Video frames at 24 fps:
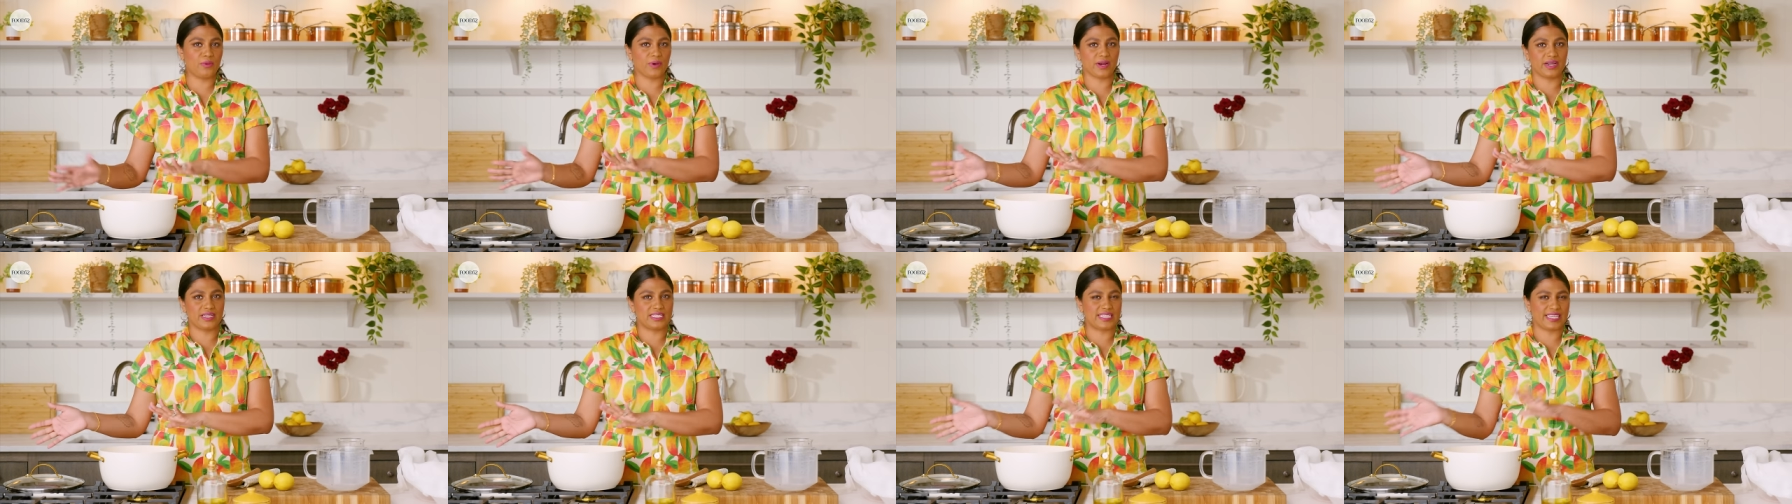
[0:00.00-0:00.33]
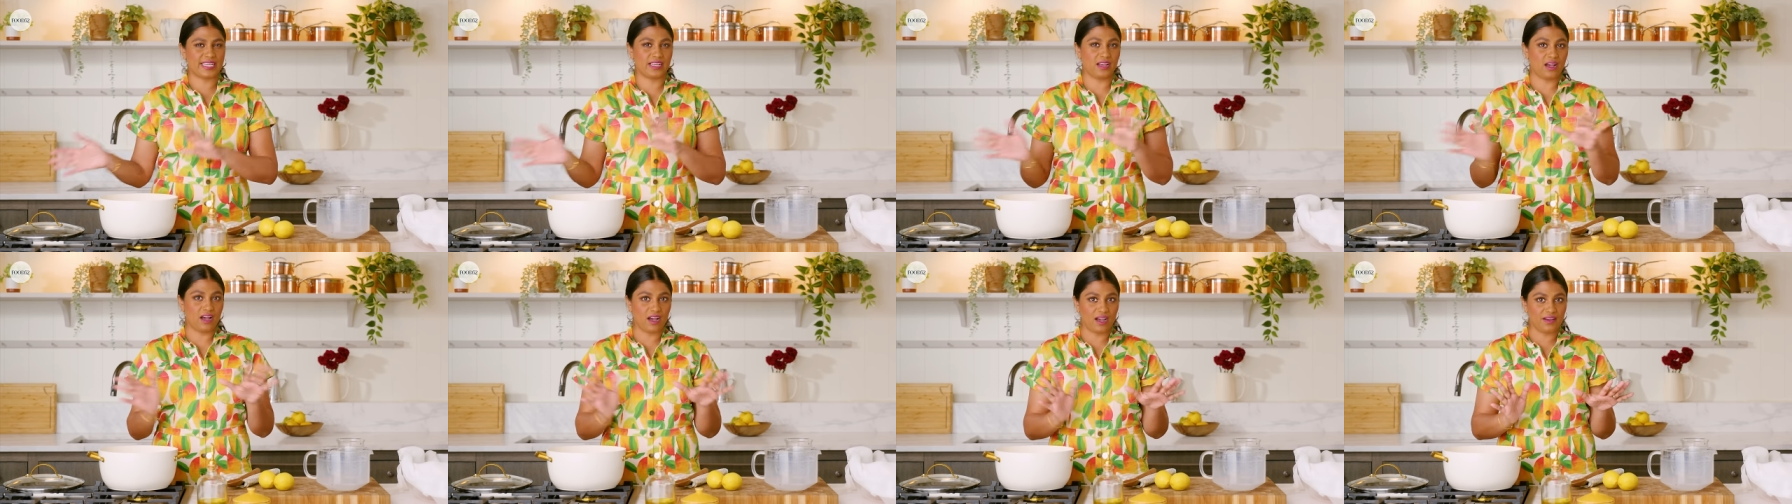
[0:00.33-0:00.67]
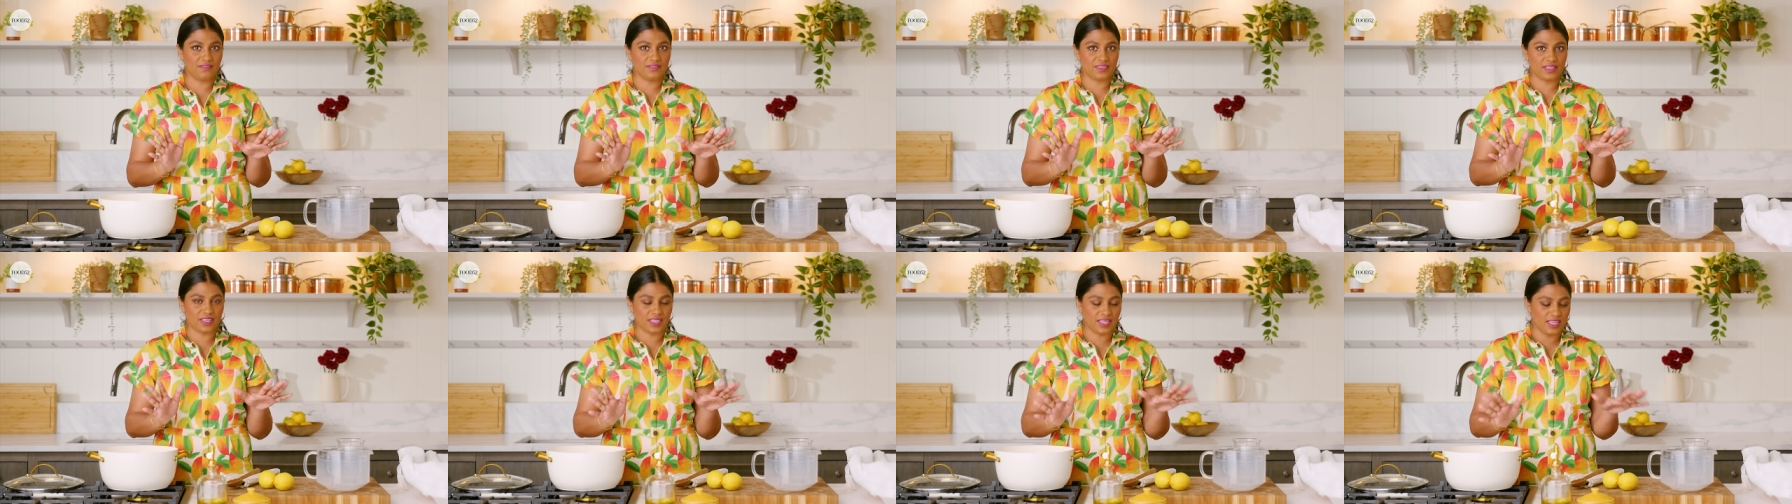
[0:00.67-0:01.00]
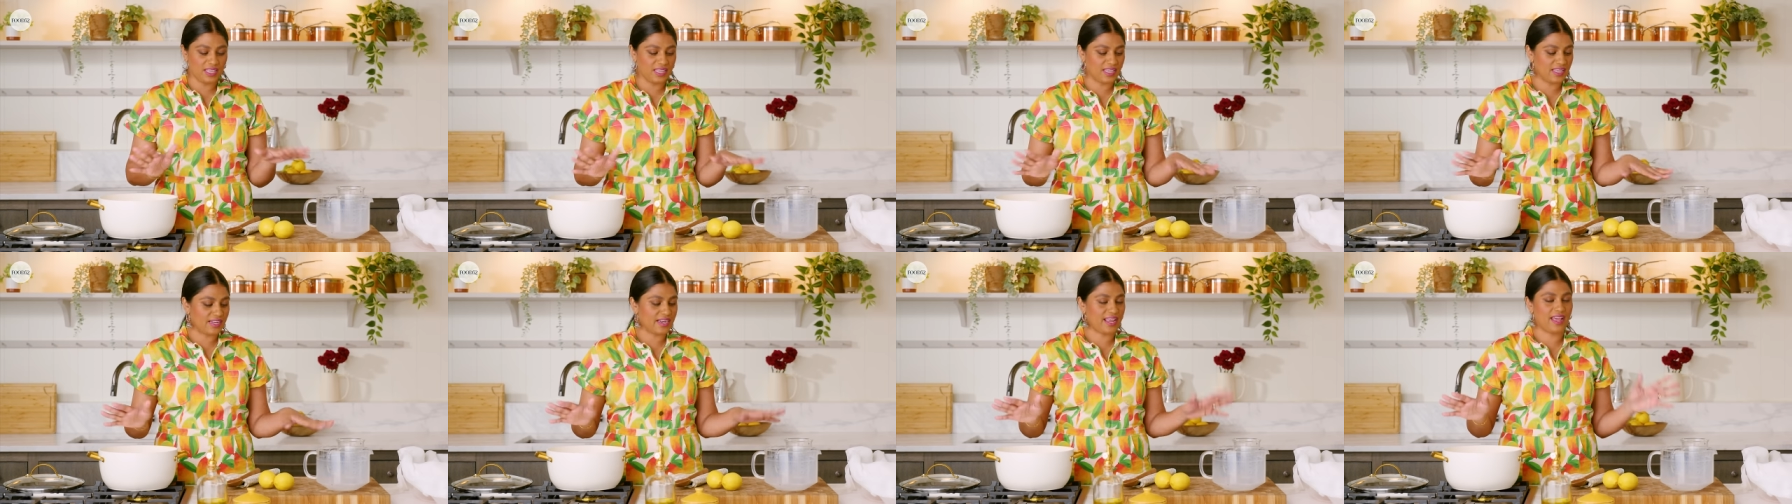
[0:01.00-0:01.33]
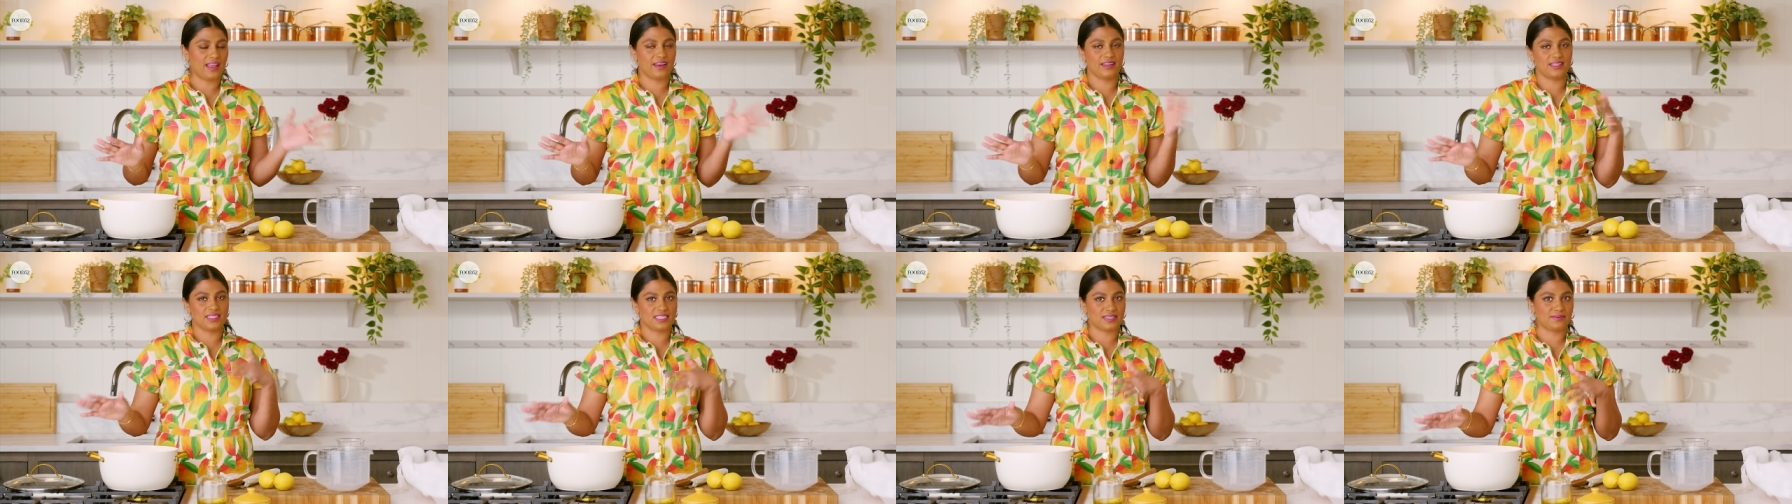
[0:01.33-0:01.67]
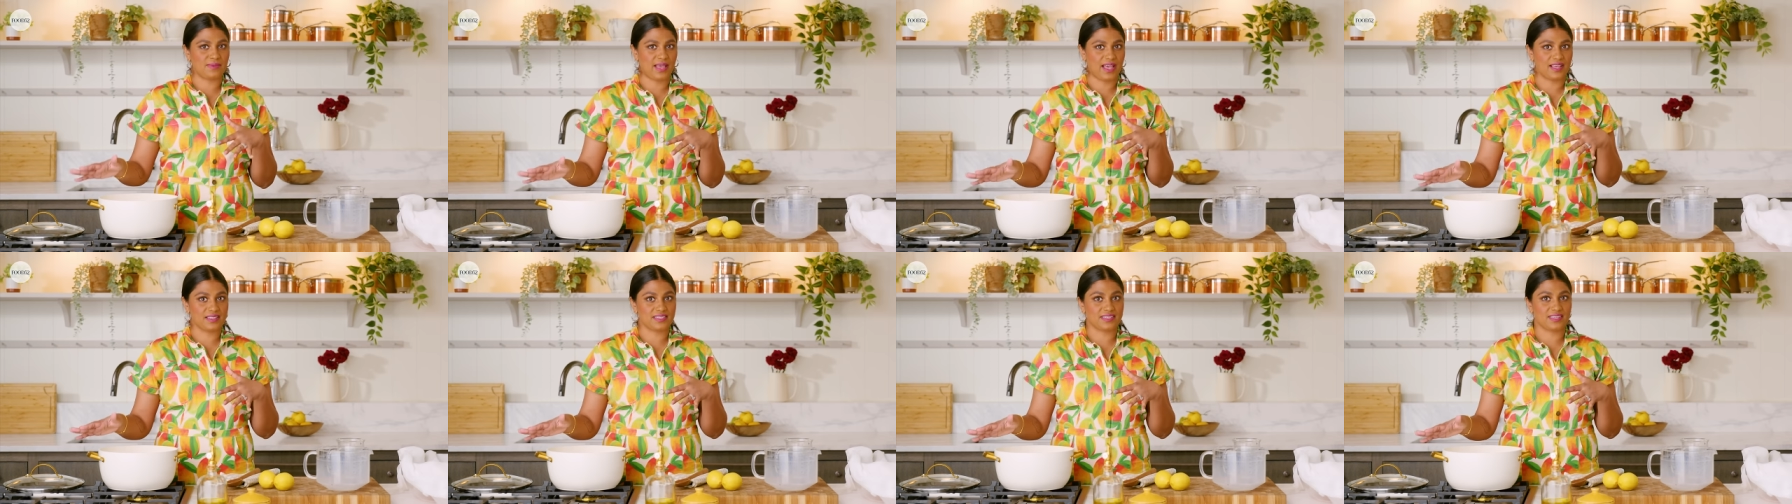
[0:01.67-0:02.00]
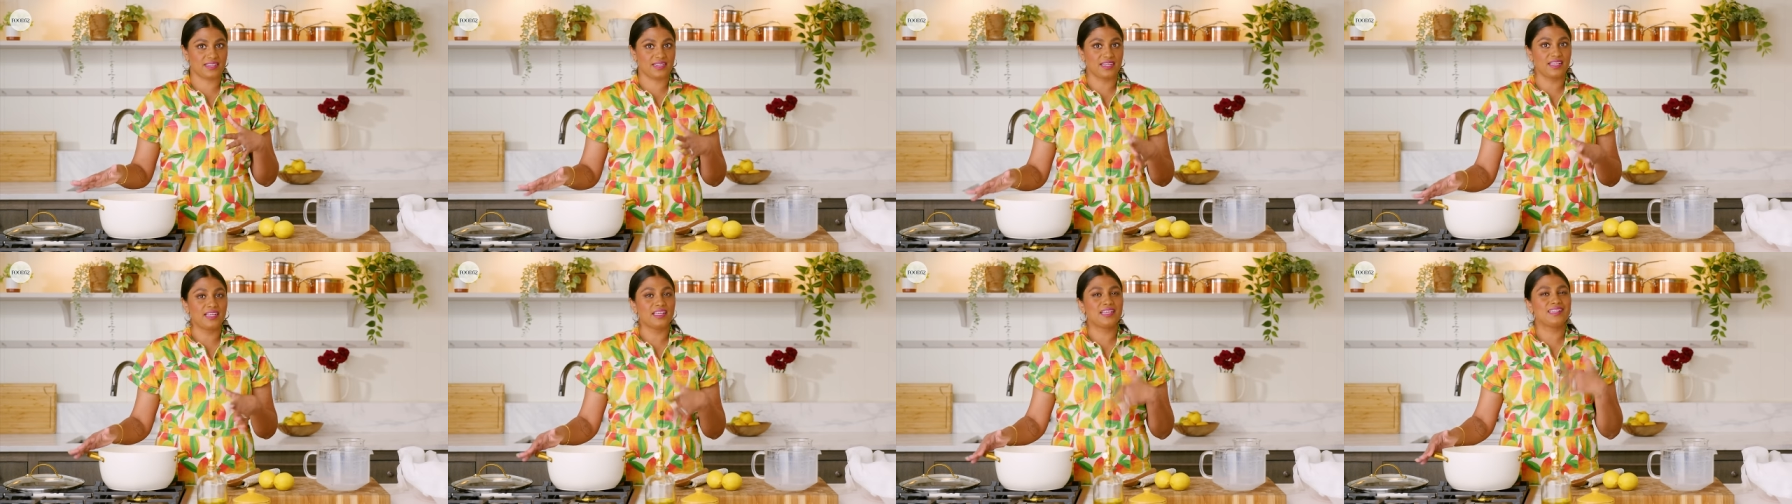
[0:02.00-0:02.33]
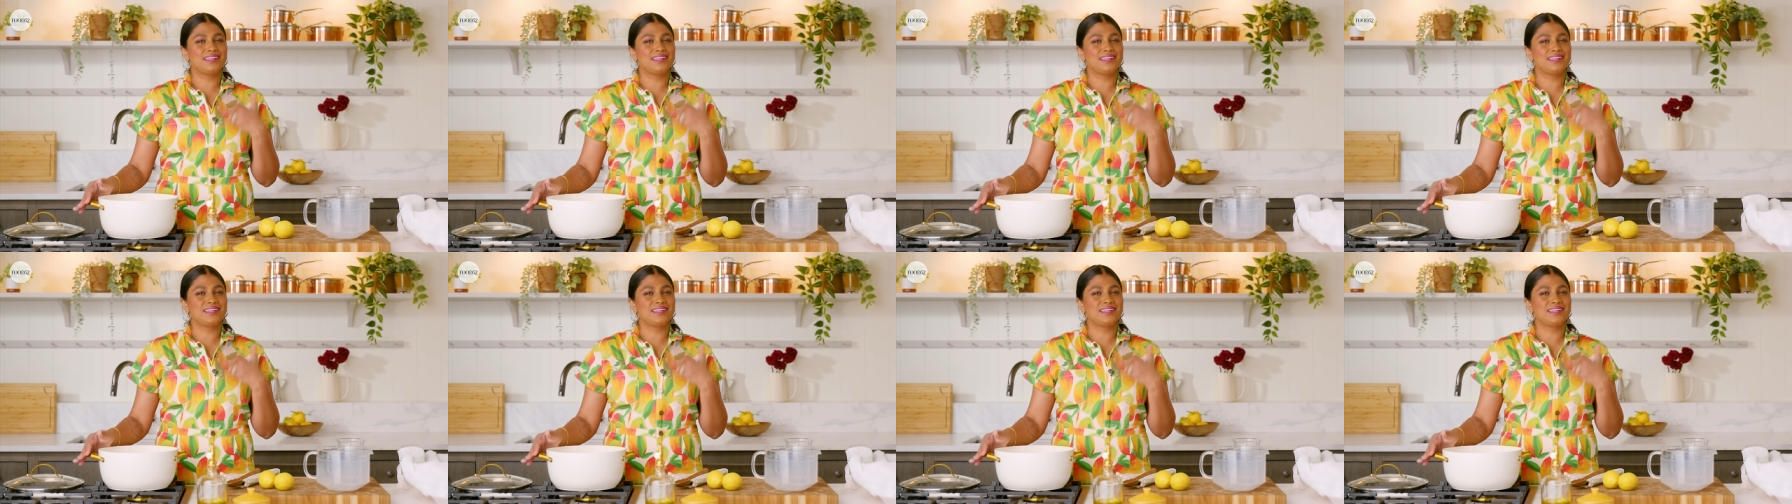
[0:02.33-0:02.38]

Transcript: we're gonna take it off the heat and add in some acid.